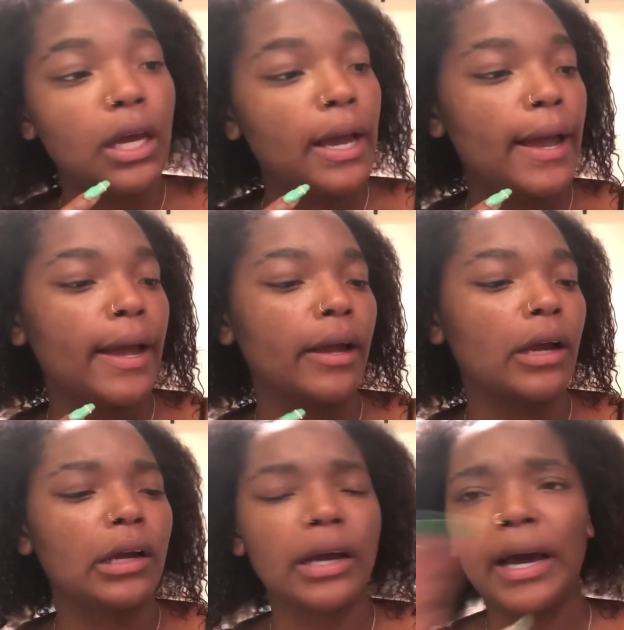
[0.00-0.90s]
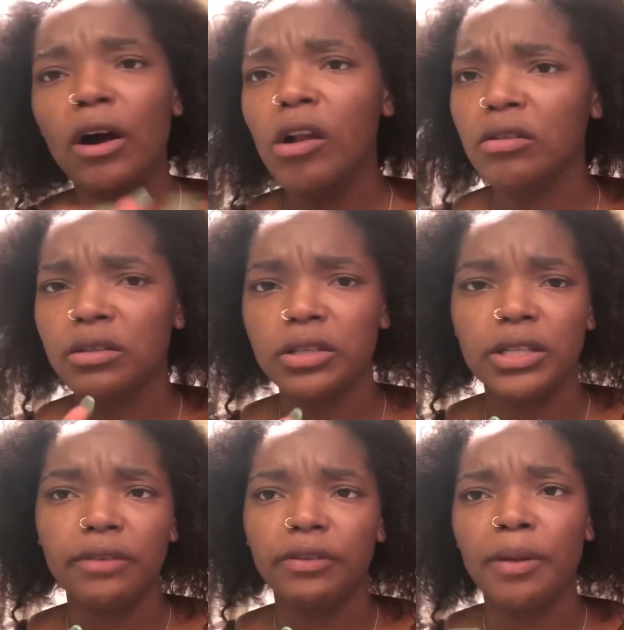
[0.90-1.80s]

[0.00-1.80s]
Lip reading: I got all of this stuff in